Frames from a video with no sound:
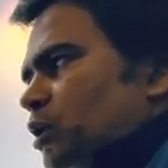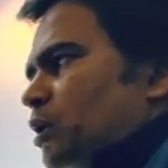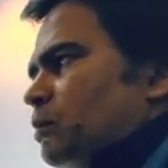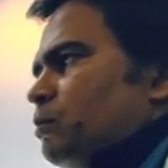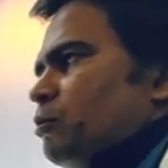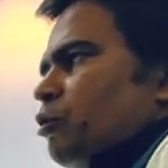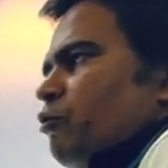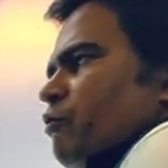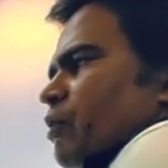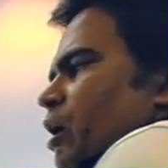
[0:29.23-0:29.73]

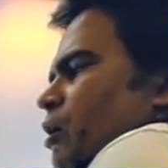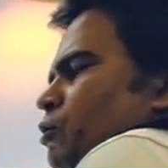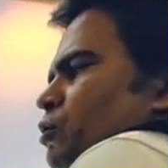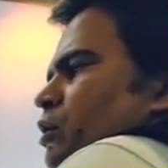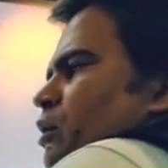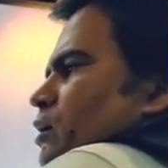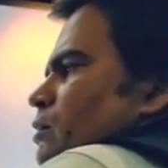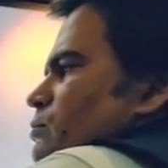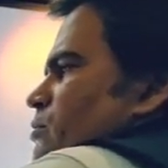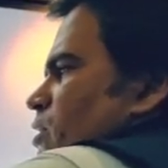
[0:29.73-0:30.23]
number of
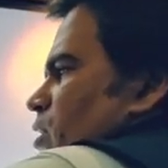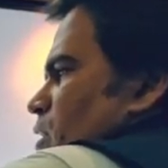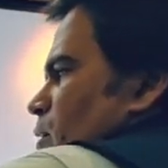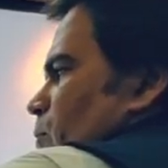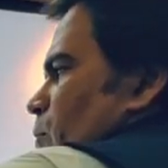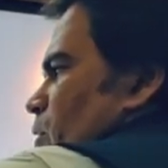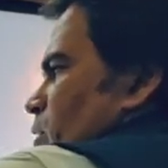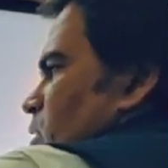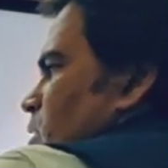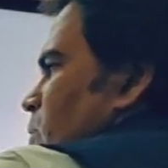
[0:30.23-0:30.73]
outcomes that are
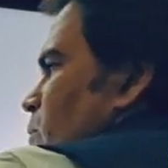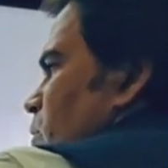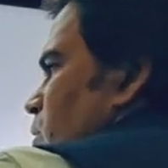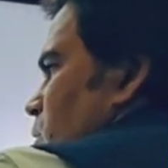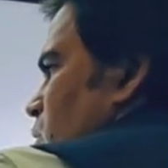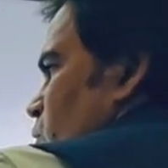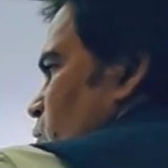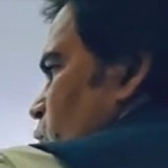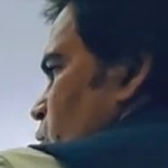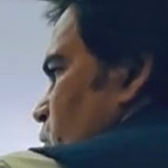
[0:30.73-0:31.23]
possible.
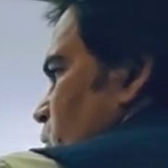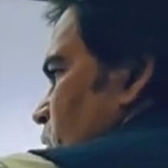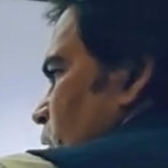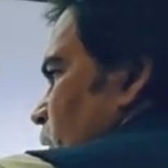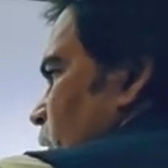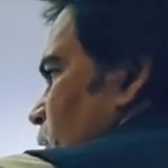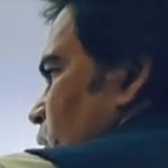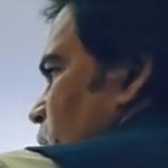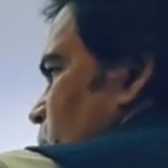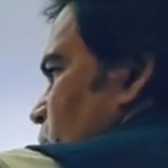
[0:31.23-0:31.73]
So first
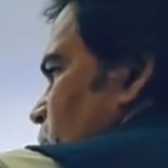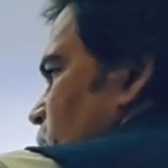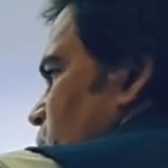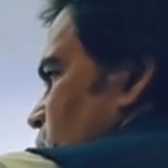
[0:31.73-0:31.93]
key term is